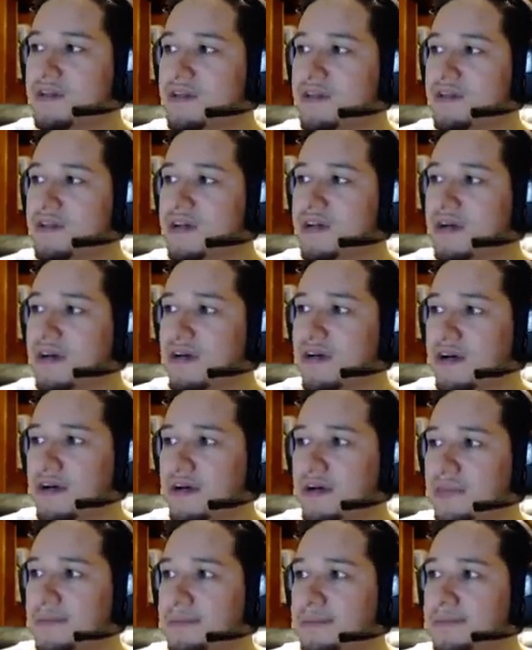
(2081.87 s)

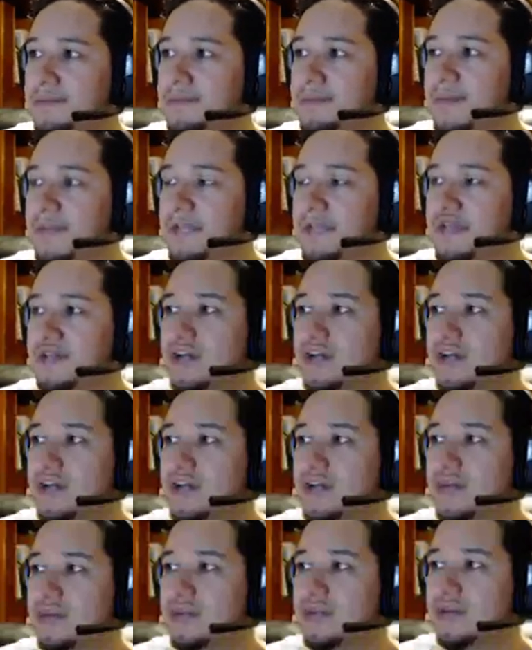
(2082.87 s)
And you're not going
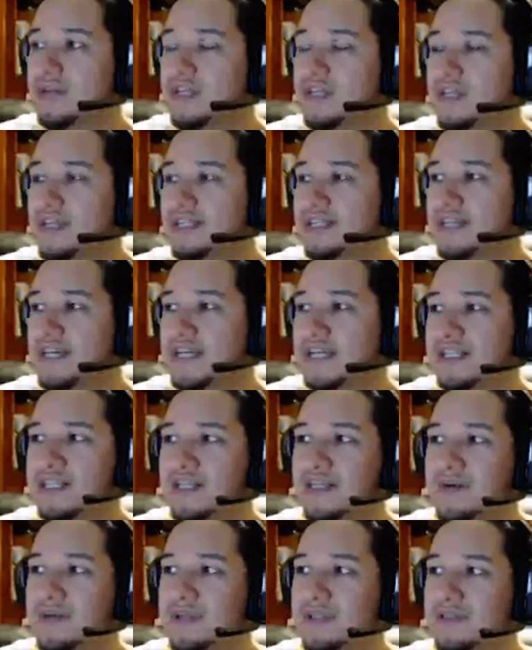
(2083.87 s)
to be getting attacked
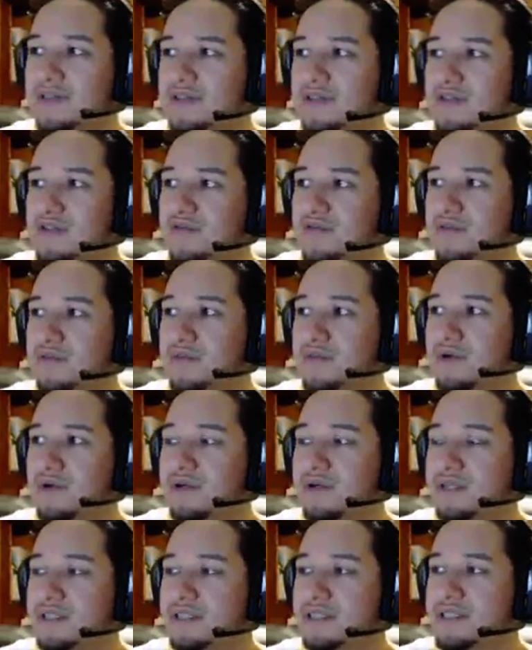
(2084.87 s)
anyway, so there's no real
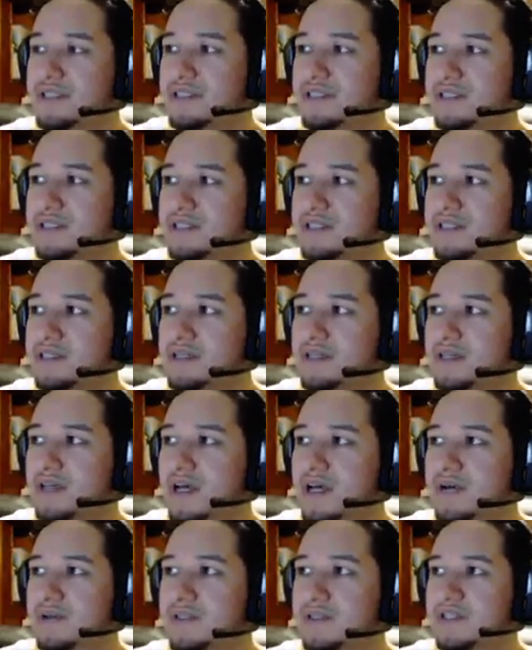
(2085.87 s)
point.
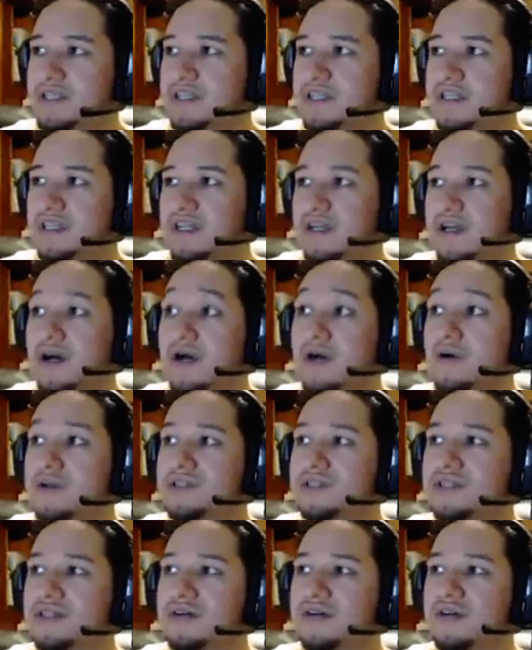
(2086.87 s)
I was thinking like, oh, it's
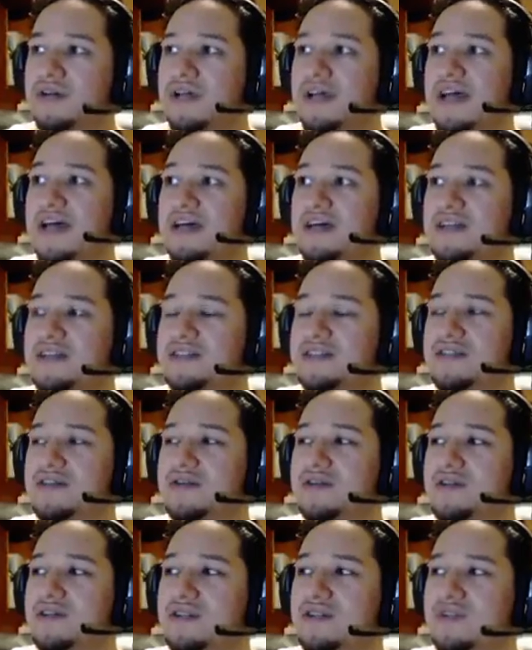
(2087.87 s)
going to go to L, so
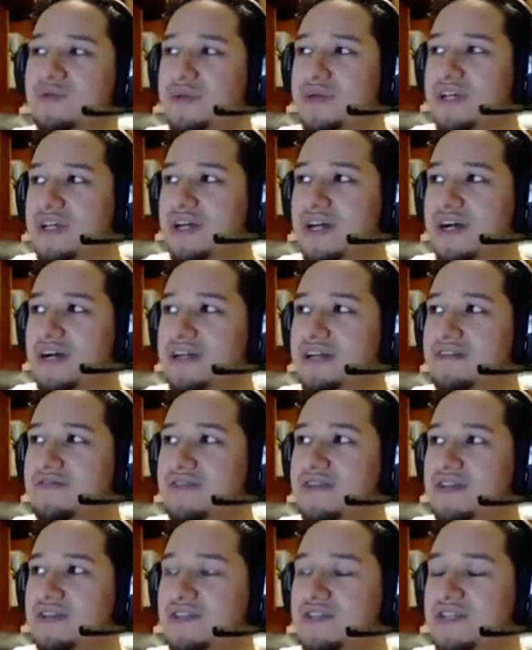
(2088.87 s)
it'll just be like higher
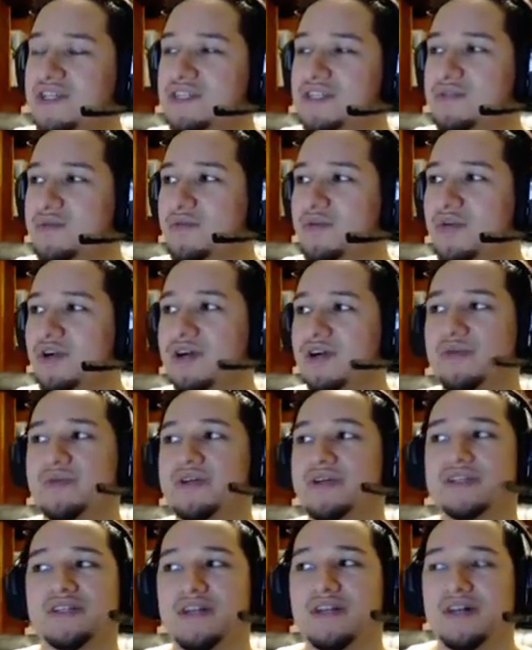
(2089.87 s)
Fatal Testament proc,
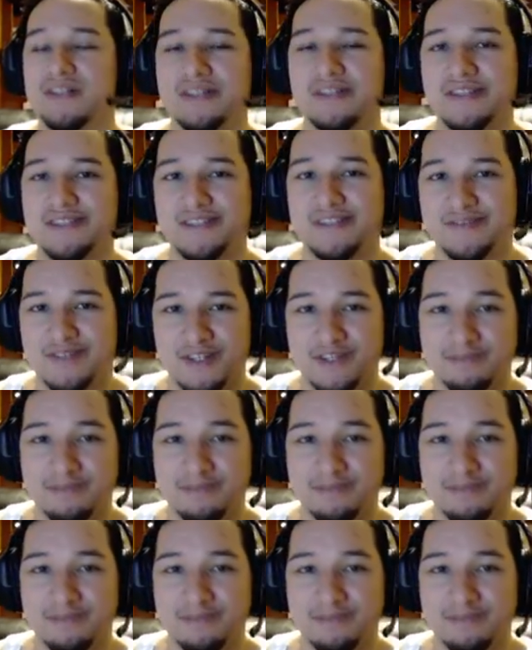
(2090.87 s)
but no, it doesn't, right?